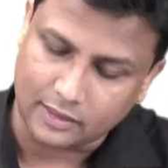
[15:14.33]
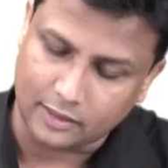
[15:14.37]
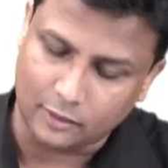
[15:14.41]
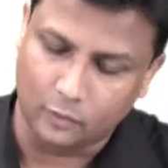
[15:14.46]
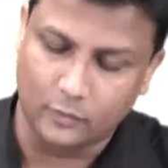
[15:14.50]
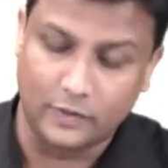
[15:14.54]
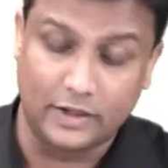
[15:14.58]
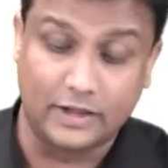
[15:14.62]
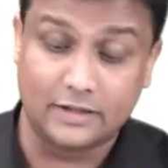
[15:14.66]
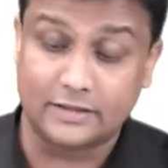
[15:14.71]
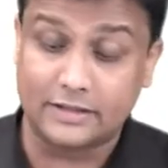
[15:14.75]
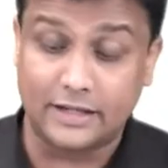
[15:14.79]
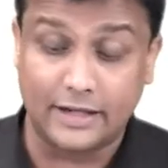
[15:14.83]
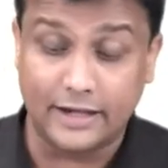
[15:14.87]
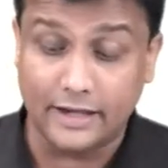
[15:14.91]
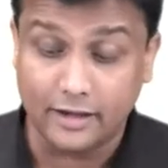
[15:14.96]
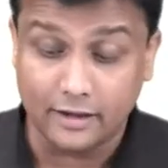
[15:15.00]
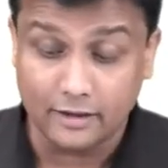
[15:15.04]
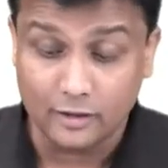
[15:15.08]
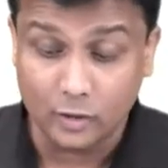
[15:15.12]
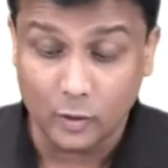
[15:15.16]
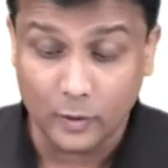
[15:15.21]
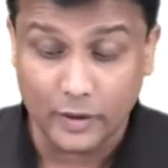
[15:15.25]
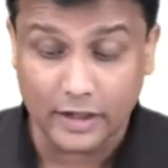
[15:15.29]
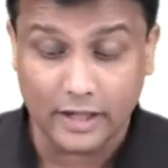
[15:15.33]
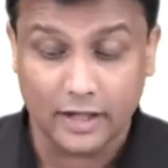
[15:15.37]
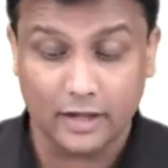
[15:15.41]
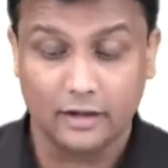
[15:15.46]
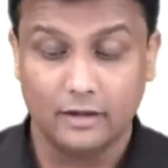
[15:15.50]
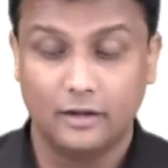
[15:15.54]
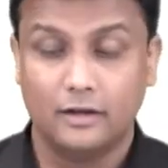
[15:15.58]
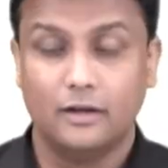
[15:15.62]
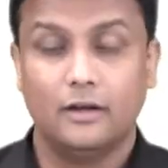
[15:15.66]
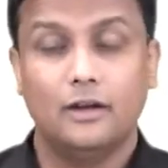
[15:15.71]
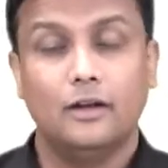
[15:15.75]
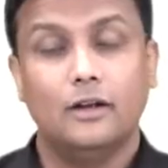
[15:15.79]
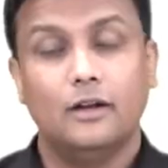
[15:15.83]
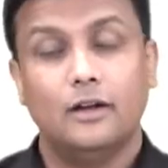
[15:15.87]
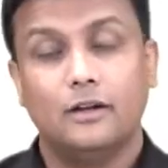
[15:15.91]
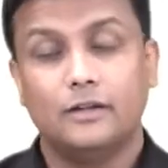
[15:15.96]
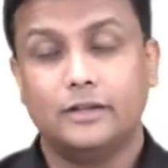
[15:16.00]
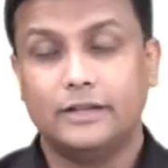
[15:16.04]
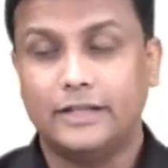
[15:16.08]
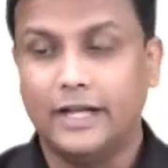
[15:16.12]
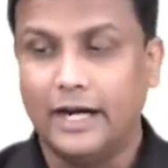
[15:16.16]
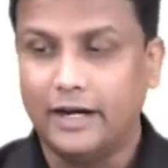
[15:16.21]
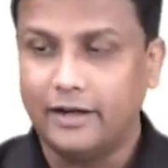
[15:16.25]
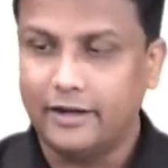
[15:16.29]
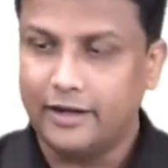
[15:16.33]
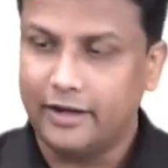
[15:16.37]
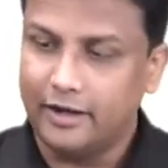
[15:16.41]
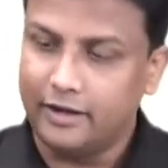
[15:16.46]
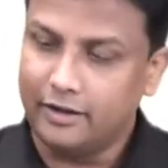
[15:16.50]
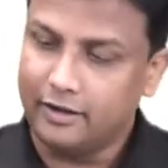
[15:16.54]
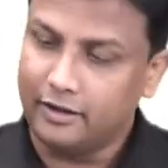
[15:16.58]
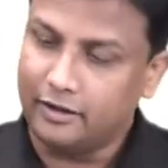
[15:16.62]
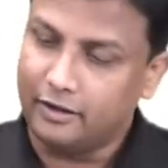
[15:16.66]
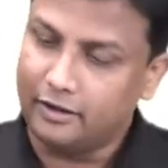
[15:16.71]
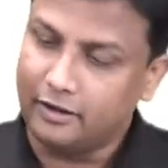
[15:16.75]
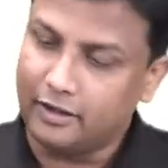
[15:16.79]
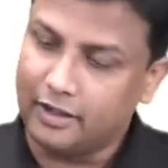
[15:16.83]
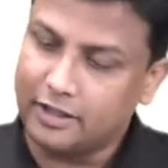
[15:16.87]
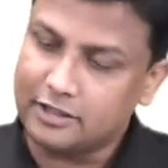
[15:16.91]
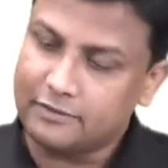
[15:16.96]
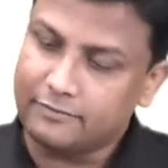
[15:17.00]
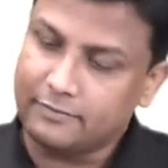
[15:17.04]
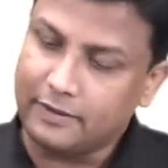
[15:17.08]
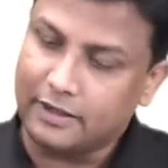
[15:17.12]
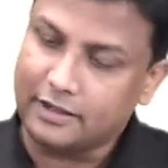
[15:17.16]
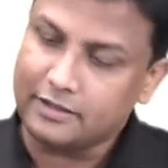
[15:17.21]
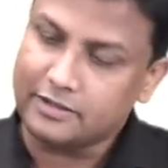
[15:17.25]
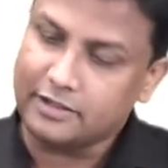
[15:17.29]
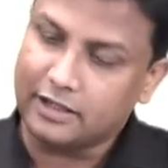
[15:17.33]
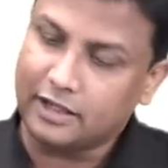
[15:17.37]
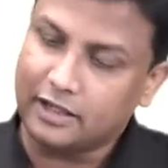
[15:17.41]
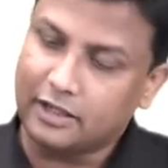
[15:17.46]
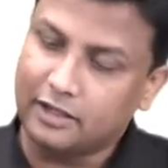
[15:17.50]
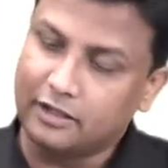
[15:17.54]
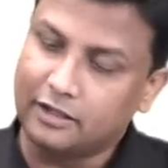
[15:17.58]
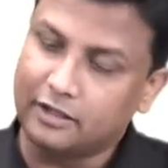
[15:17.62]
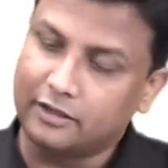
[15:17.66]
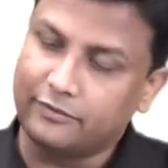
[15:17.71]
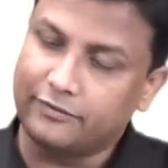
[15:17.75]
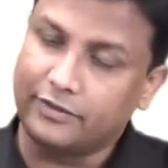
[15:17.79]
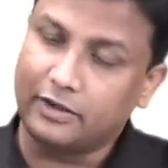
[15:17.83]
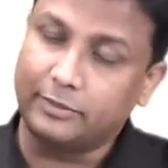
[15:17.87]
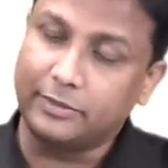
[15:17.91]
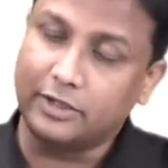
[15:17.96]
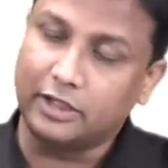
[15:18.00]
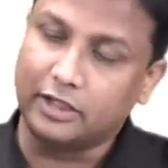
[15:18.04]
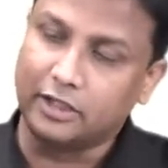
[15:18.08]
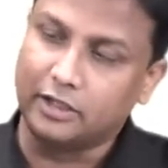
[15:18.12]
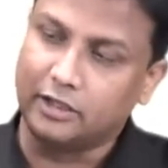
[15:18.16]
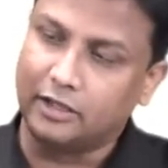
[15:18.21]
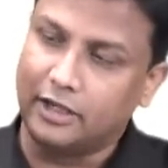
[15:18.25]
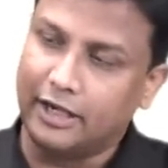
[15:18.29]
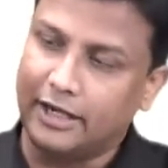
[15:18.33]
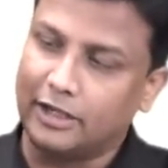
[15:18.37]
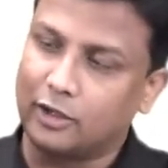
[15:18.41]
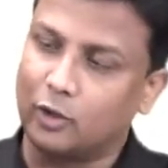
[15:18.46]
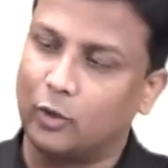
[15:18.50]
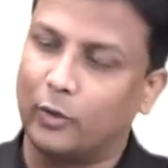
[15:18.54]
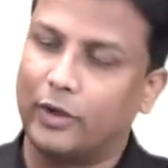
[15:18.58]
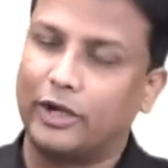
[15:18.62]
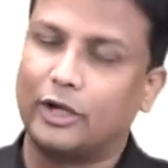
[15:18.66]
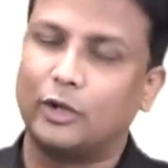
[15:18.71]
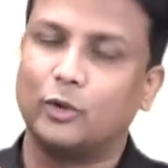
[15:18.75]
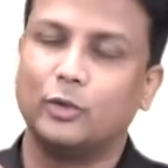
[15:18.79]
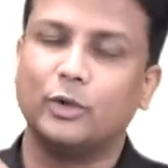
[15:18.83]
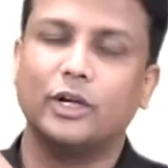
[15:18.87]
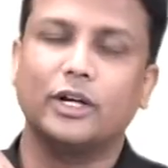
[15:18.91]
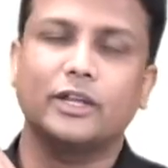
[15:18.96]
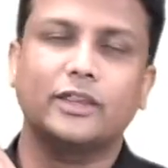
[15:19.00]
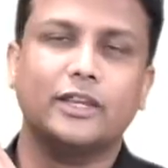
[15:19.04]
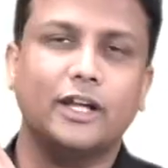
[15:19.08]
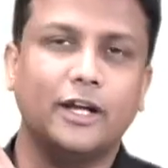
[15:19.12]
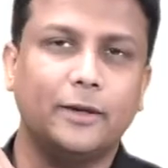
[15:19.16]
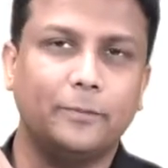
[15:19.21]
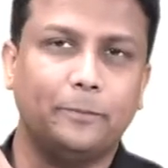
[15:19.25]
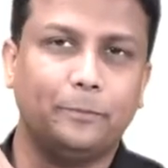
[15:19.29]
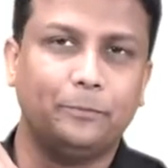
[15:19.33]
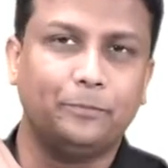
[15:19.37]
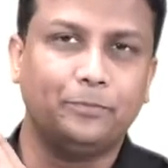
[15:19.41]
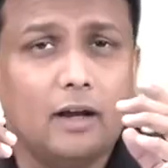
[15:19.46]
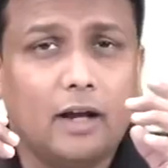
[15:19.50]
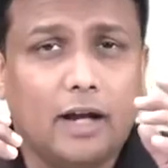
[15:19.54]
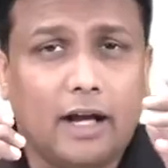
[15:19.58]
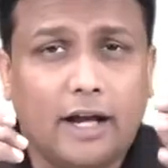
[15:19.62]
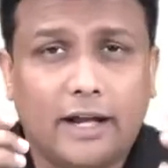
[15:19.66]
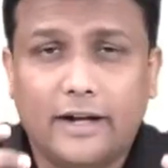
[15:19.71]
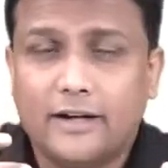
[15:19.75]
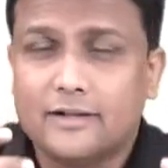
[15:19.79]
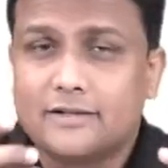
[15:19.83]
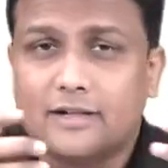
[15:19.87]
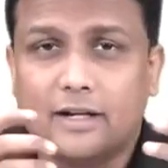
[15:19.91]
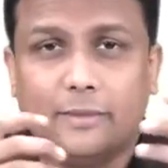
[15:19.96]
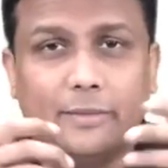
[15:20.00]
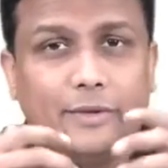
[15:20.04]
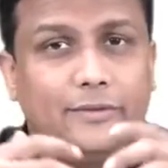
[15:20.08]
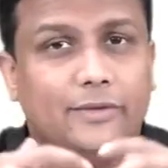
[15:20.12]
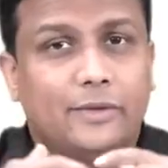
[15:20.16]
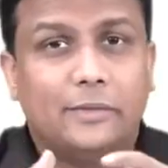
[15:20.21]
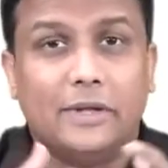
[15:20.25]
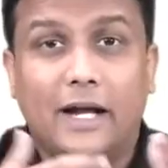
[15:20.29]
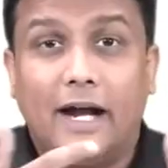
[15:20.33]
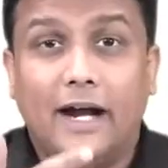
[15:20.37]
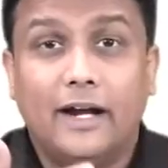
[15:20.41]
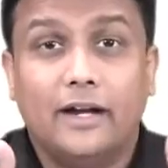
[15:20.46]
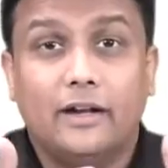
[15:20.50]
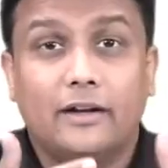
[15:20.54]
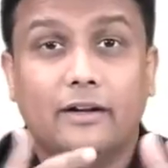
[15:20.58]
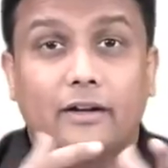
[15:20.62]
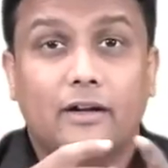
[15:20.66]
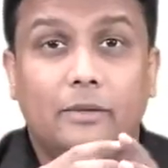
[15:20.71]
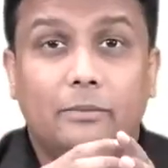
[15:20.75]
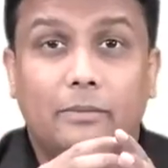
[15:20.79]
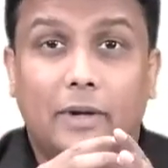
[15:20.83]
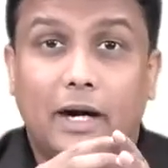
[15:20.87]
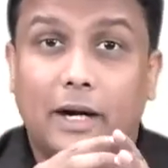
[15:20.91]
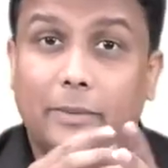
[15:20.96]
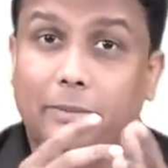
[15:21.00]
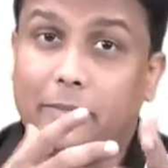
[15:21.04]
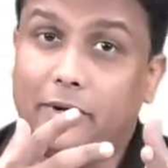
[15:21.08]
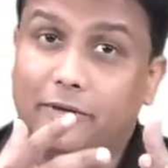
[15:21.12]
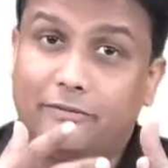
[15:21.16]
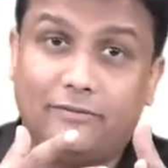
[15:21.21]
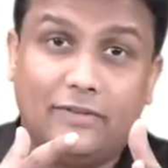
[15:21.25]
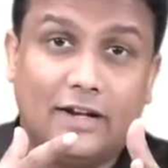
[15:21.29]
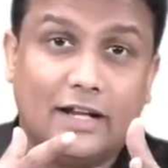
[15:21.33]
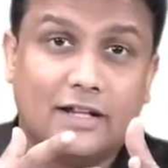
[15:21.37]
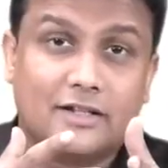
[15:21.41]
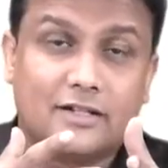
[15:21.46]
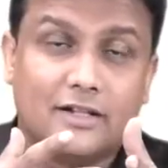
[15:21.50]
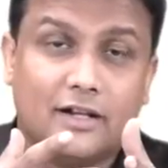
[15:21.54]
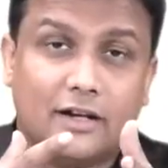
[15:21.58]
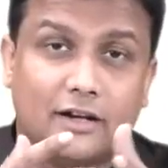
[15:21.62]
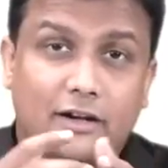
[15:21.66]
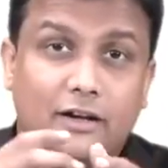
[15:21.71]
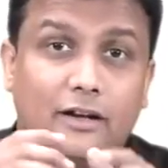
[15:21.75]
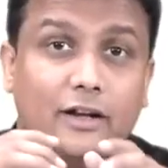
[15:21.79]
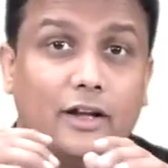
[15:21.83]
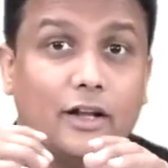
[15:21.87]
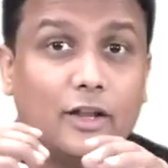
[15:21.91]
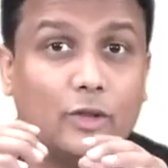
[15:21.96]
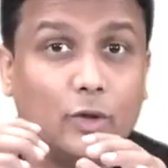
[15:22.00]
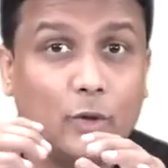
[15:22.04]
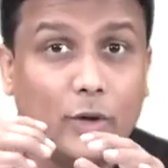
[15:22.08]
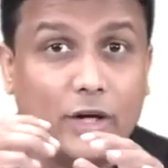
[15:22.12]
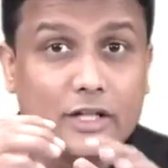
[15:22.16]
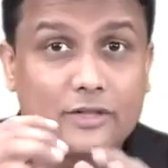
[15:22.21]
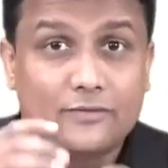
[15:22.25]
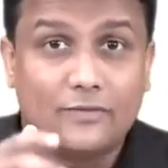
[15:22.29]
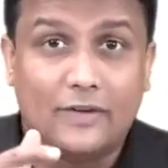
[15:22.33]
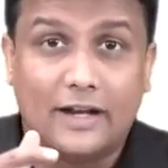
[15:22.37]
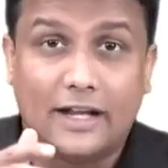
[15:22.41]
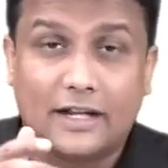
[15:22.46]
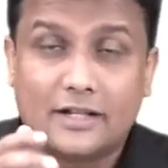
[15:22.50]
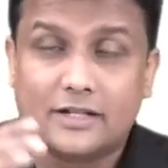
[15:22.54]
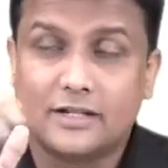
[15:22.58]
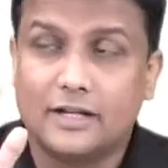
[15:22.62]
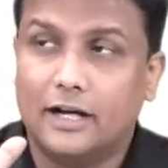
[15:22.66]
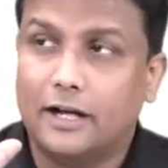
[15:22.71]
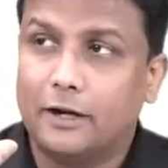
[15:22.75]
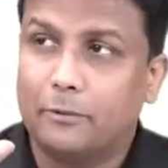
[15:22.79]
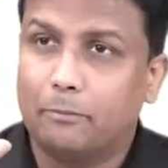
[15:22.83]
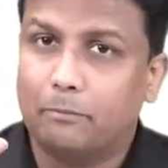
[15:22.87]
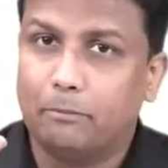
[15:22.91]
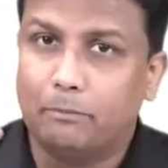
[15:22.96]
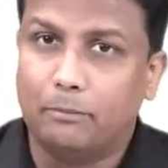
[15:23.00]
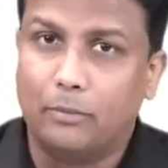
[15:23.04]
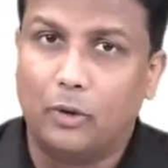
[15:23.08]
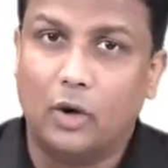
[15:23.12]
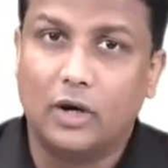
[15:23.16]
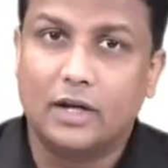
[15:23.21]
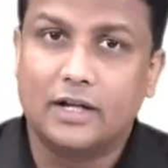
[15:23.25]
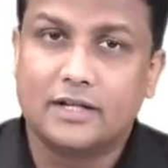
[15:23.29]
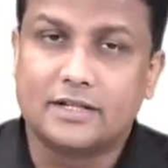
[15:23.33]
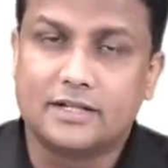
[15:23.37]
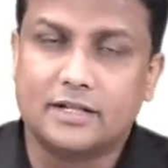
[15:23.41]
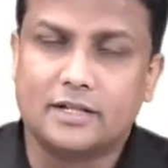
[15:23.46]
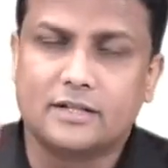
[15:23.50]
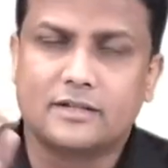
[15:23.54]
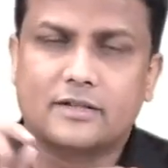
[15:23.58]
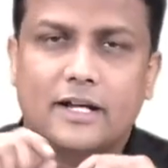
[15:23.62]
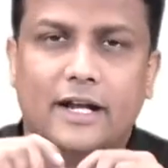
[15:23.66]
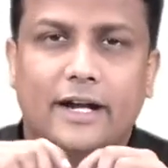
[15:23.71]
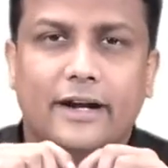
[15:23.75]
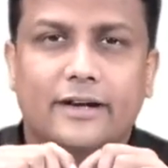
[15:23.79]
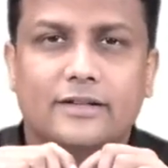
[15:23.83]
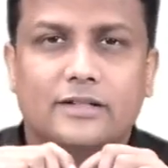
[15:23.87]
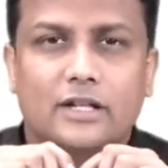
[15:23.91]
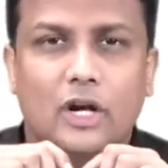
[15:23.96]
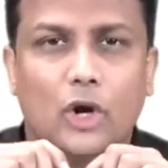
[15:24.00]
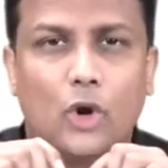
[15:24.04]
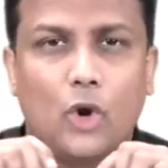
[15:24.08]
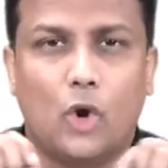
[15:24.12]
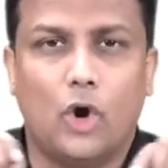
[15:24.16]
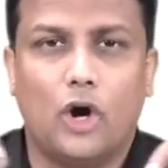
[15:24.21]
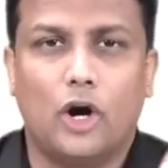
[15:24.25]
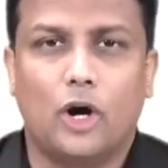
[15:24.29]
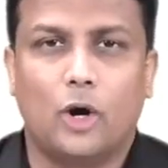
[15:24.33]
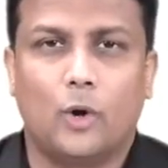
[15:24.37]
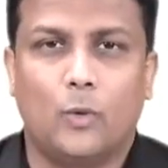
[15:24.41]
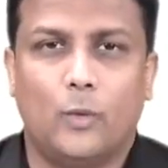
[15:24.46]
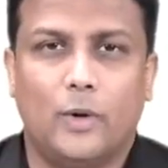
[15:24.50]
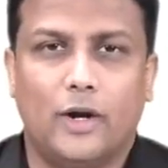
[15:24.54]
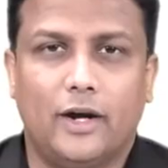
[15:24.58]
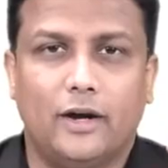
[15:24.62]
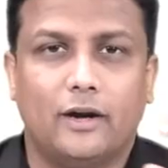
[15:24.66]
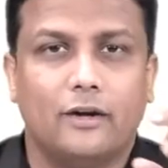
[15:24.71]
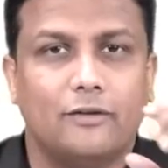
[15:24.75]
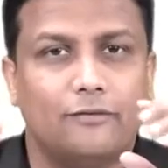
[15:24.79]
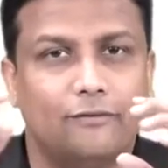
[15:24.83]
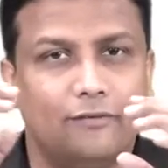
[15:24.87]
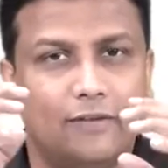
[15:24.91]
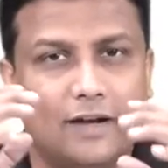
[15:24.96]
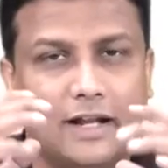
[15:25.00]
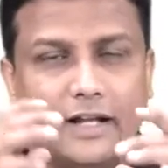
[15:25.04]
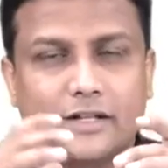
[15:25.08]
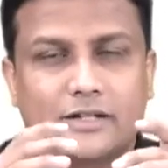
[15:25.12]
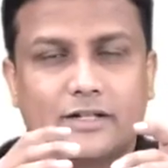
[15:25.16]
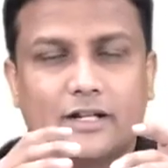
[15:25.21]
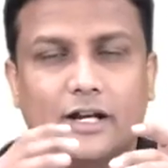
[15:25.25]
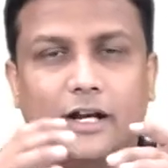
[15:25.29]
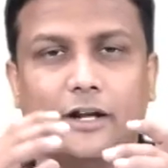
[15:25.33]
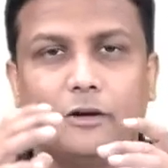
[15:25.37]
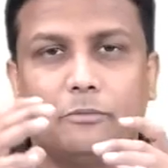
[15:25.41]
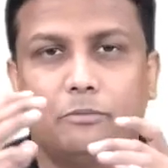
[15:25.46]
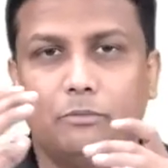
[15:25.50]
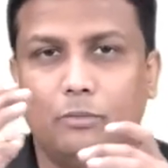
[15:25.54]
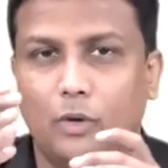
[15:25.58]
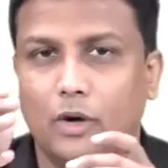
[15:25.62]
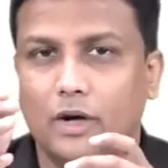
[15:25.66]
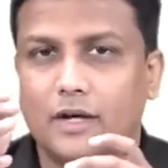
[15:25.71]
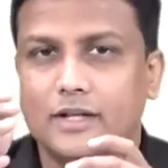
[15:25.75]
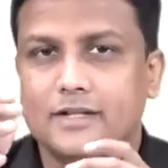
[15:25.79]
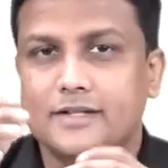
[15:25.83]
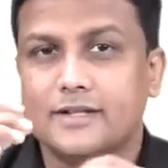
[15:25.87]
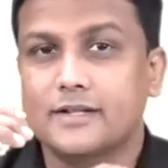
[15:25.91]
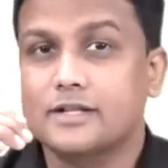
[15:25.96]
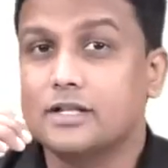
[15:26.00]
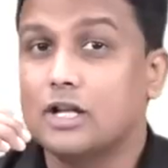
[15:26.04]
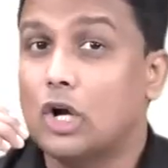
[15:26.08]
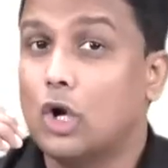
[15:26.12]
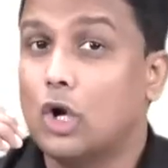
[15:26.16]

Now where is the tendon going? That tendon is passing here from here and going to your thumb and it is coming from the anterior compartment flexor. So it is flexor pollicis and it is a long one. Flexor pollicis